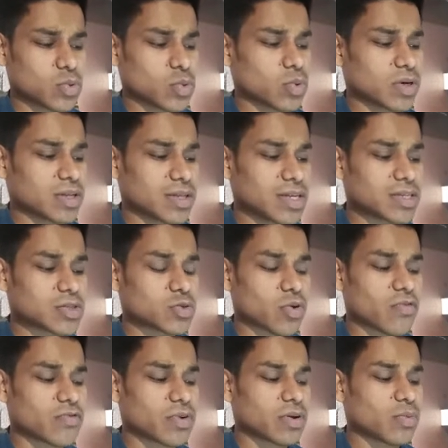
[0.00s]
so this
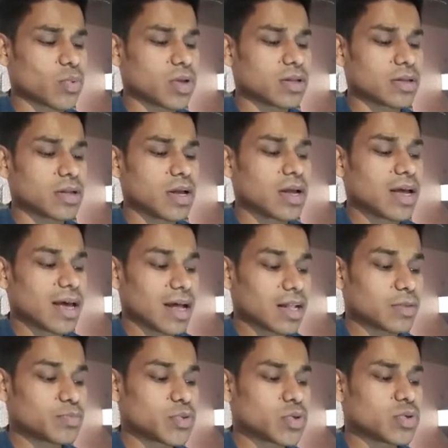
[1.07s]
software will
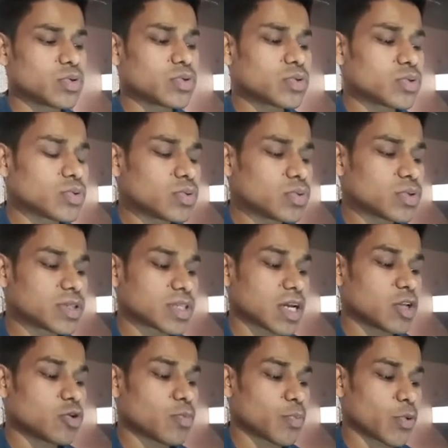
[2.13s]
help you to
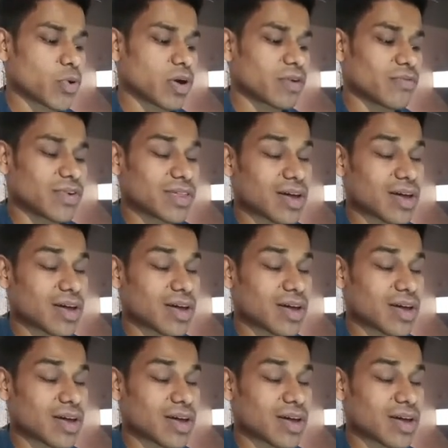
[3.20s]
sell your product